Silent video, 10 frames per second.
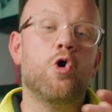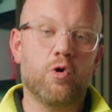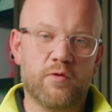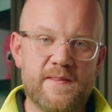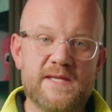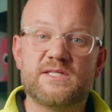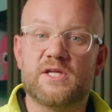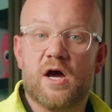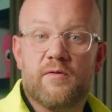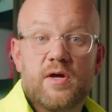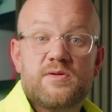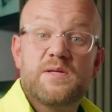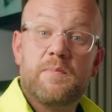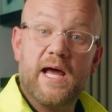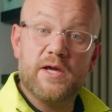or in this scenario,
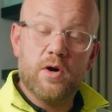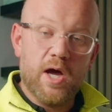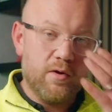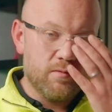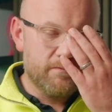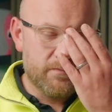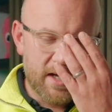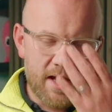supply your home.